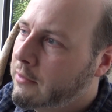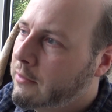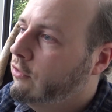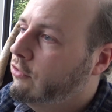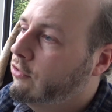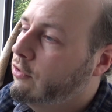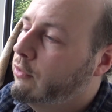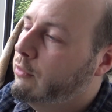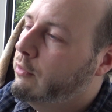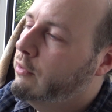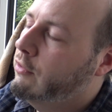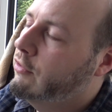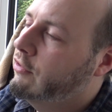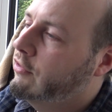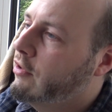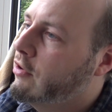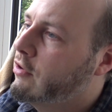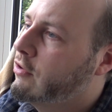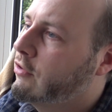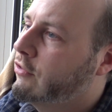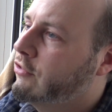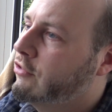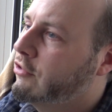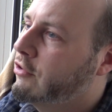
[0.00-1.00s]
So you
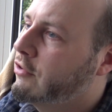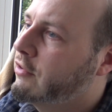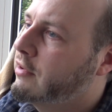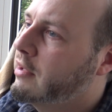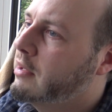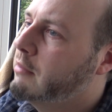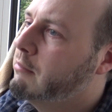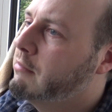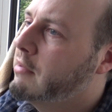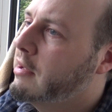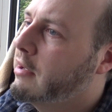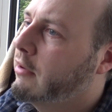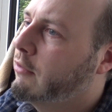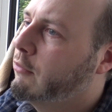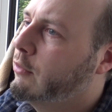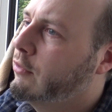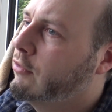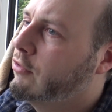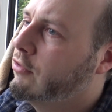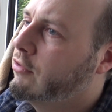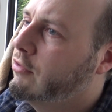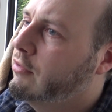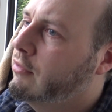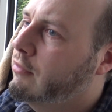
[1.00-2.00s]
start chugging
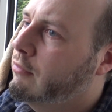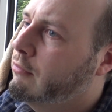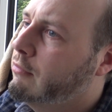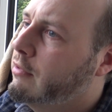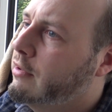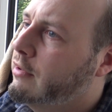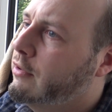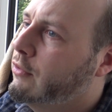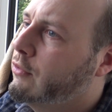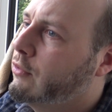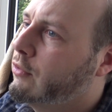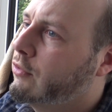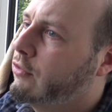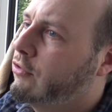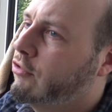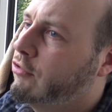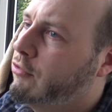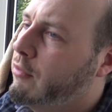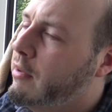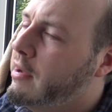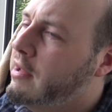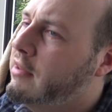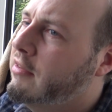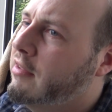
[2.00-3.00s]
backwards when you're
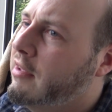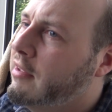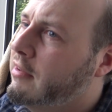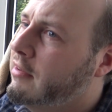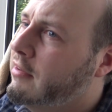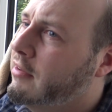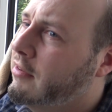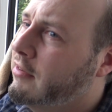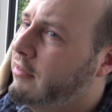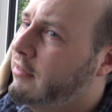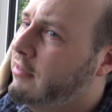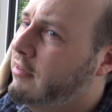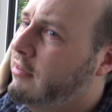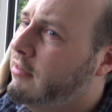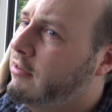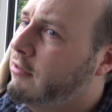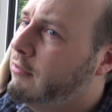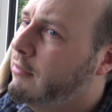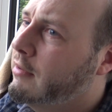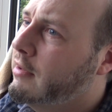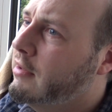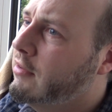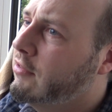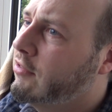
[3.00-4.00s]
straight and 90
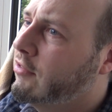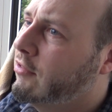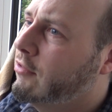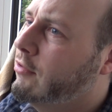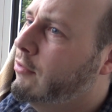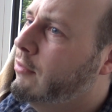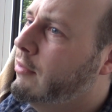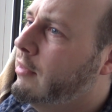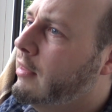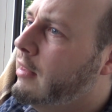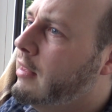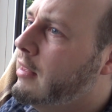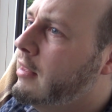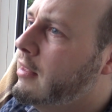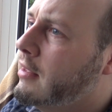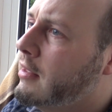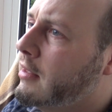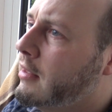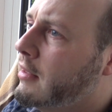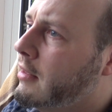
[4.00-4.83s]
degrees to the